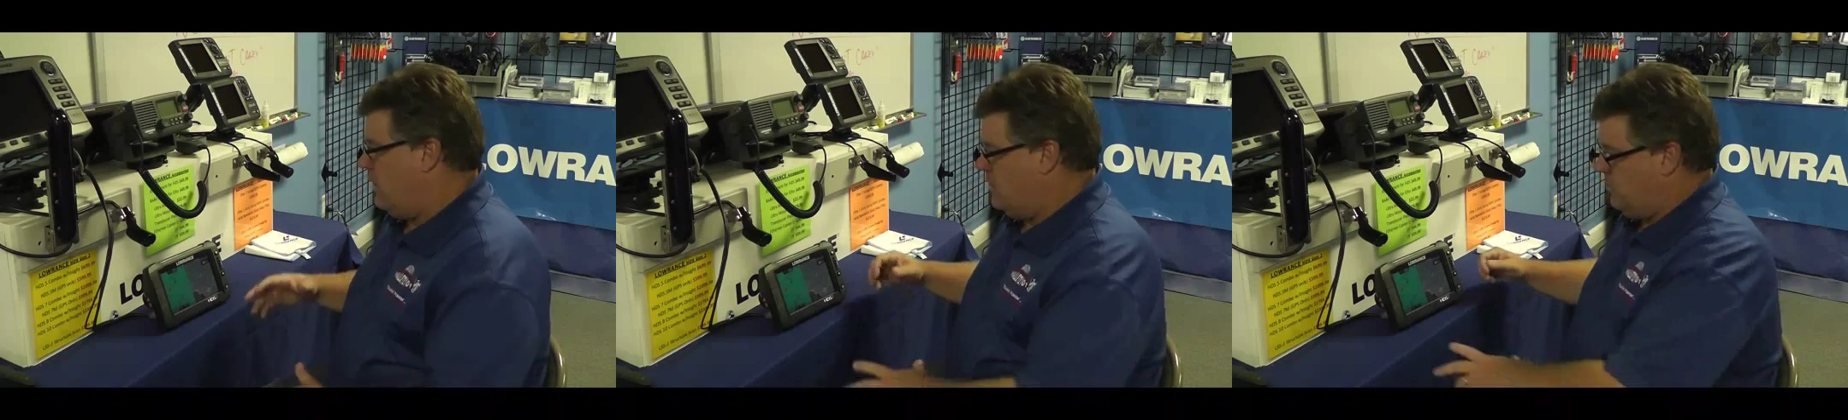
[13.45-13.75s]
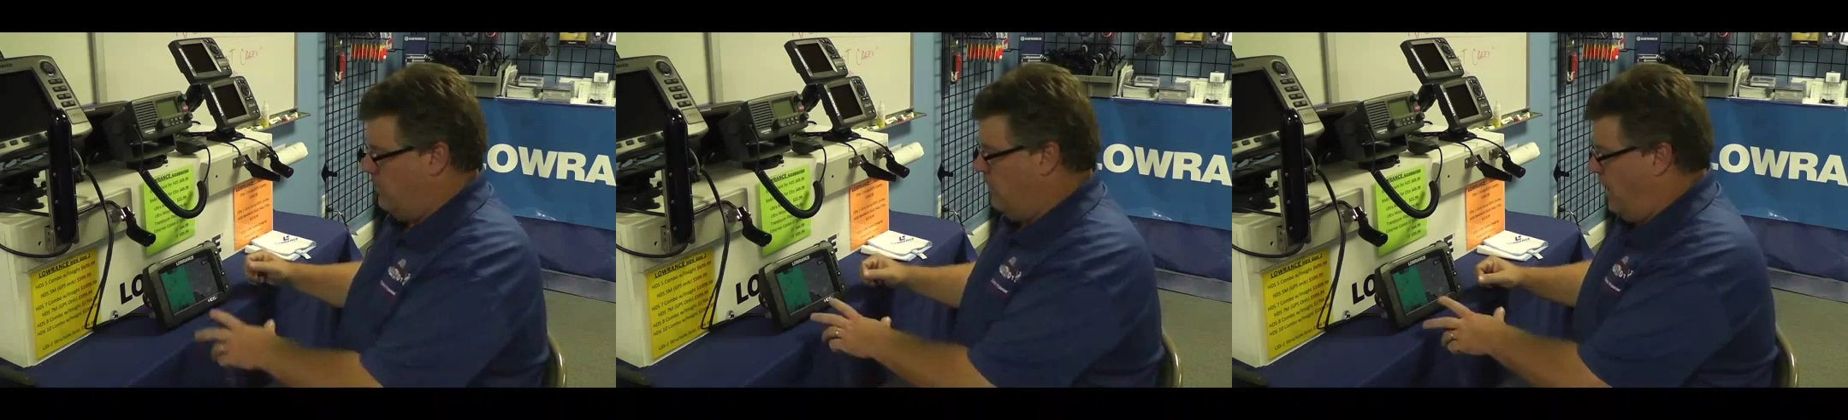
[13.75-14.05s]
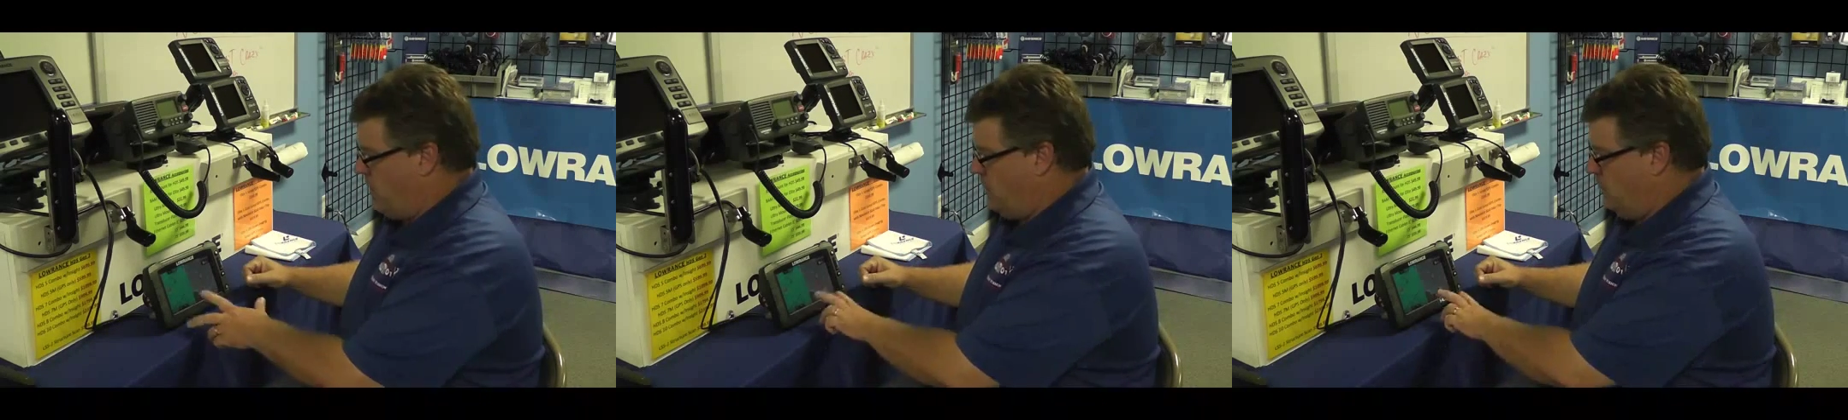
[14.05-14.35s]
is be able to
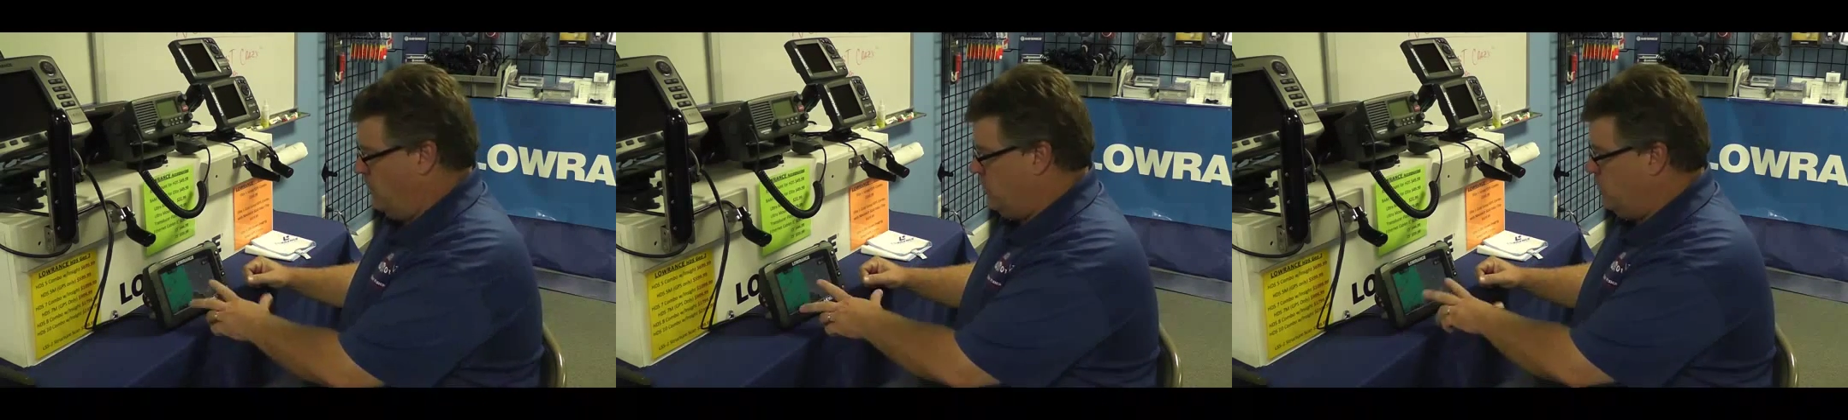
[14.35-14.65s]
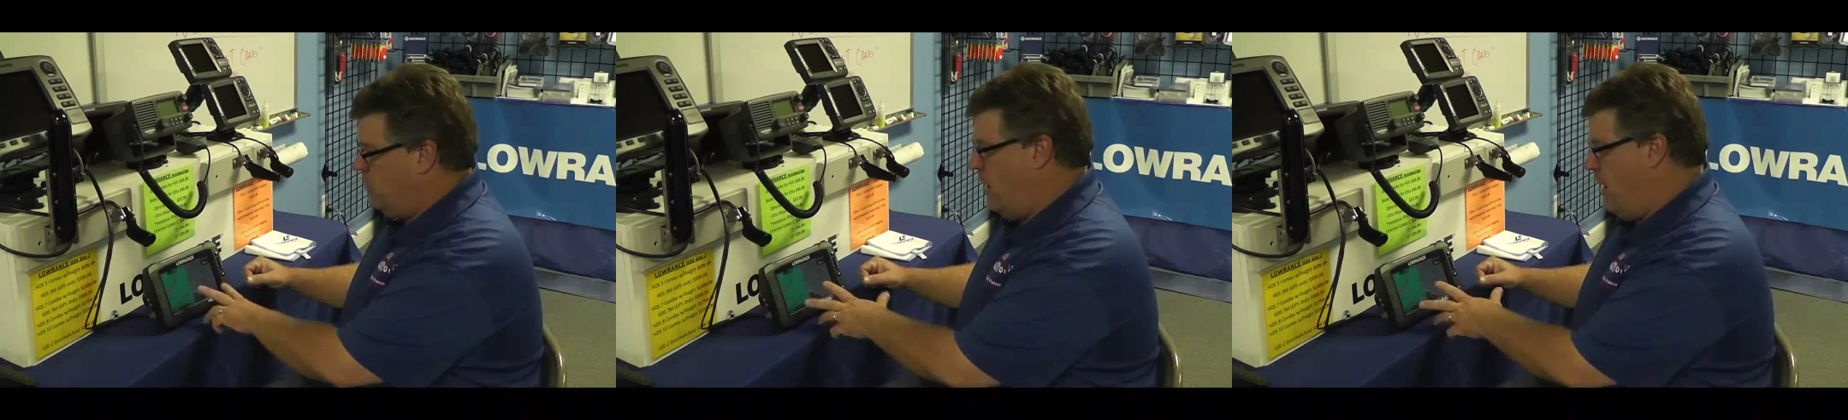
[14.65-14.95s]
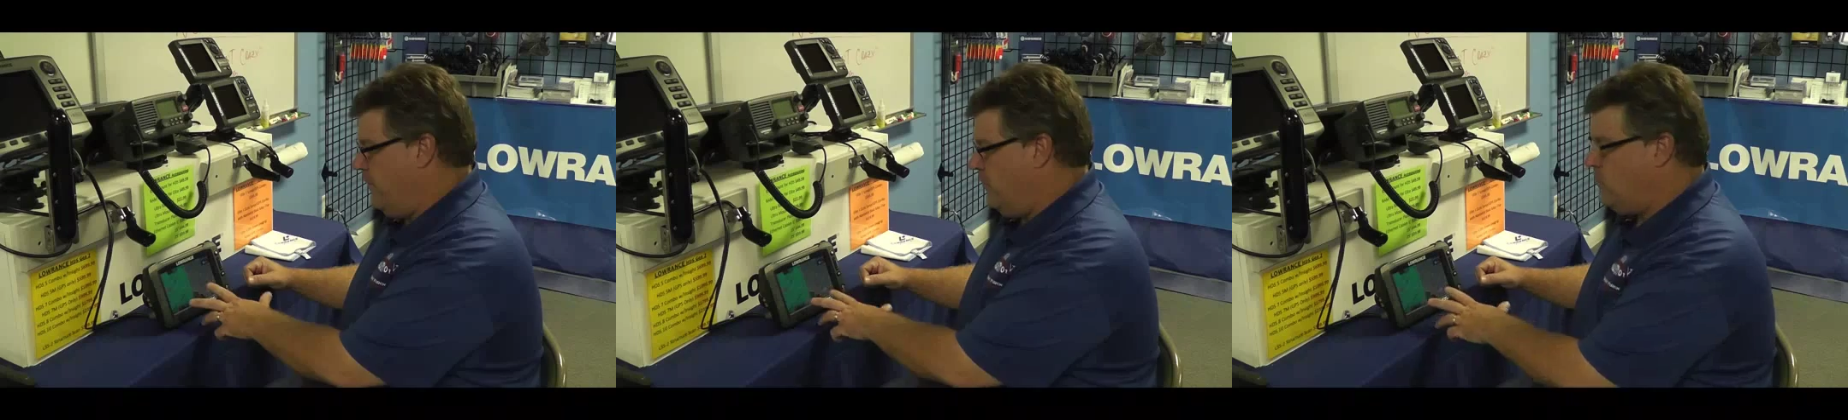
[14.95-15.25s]
actually run two
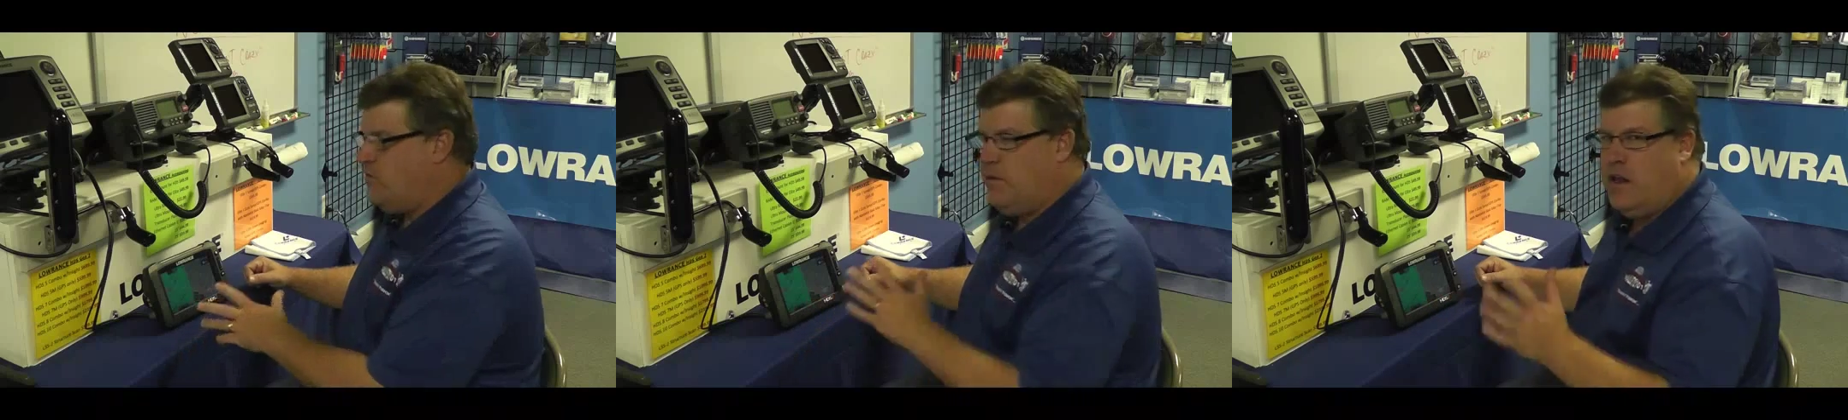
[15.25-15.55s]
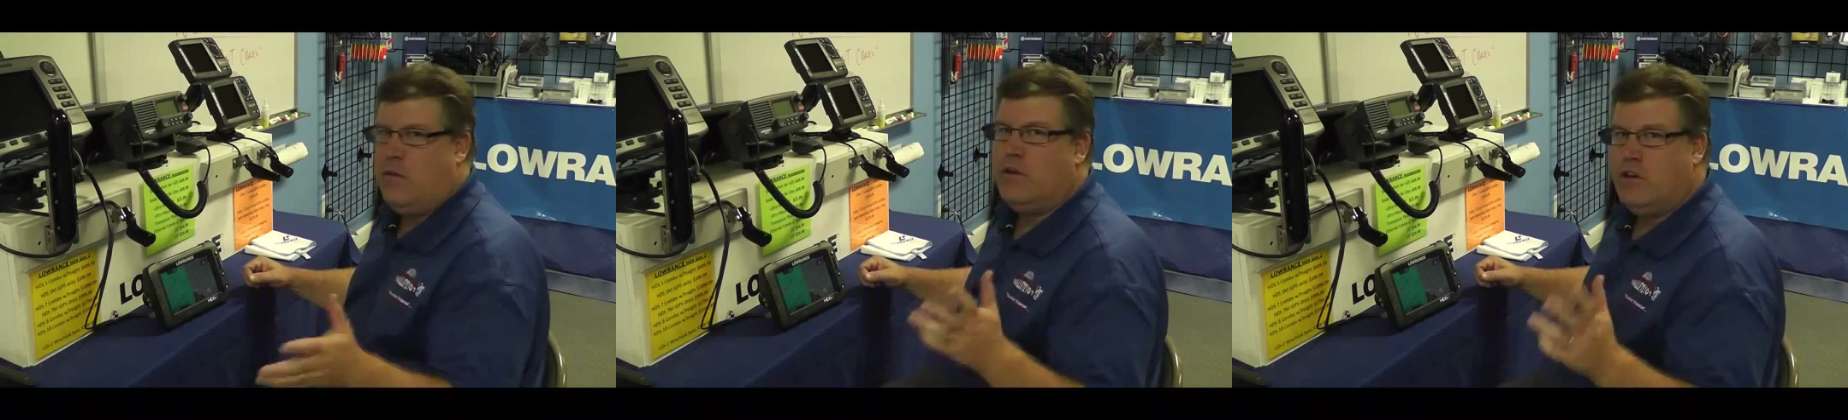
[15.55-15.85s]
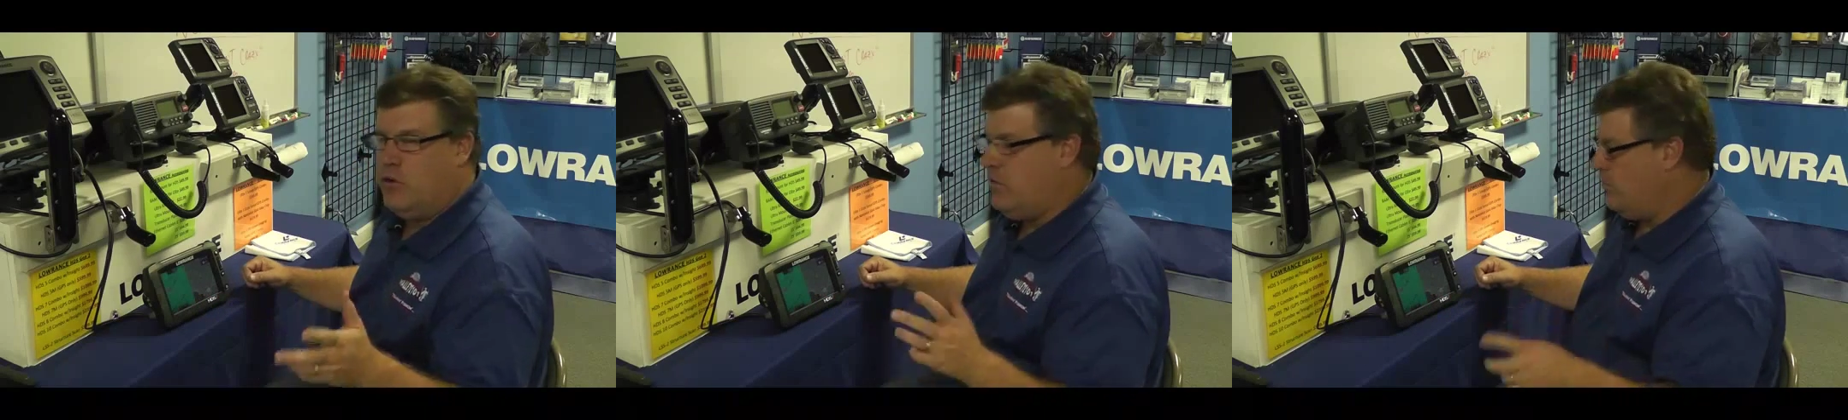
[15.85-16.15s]
maps, which we've been able to
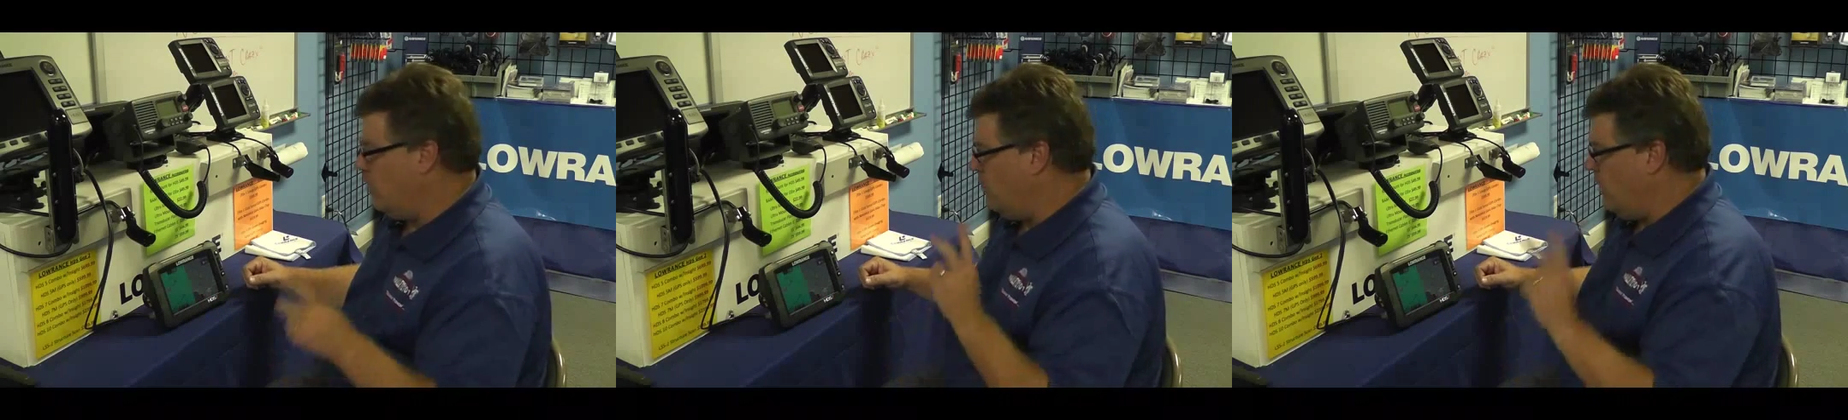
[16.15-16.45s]
do before,